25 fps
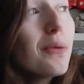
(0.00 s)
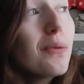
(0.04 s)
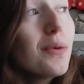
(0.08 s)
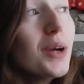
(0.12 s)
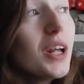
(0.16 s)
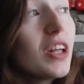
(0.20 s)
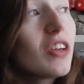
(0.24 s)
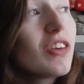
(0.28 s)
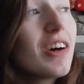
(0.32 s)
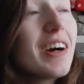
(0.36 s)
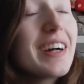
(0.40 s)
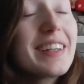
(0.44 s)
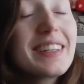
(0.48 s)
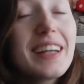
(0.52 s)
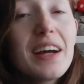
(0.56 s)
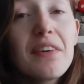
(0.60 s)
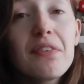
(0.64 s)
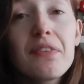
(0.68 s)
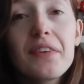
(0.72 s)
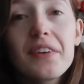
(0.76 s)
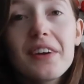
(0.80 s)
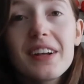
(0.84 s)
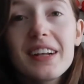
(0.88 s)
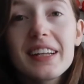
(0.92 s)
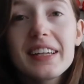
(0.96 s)
which I
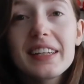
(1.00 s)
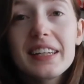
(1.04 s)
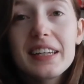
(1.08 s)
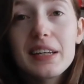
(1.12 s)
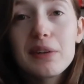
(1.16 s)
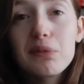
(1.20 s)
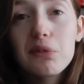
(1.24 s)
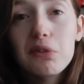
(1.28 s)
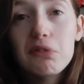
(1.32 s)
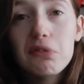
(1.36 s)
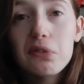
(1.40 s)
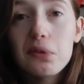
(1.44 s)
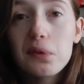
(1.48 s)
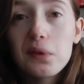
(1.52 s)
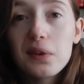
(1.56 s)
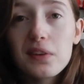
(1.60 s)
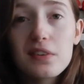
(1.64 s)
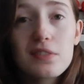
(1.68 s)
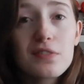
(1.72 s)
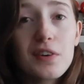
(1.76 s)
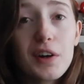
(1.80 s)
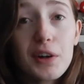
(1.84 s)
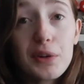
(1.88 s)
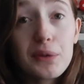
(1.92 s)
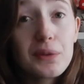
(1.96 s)
definitely need with all
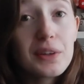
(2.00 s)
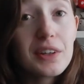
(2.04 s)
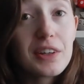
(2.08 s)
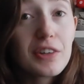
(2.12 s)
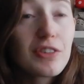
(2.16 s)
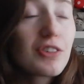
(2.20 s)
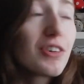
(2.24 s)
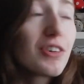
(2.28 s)
this final year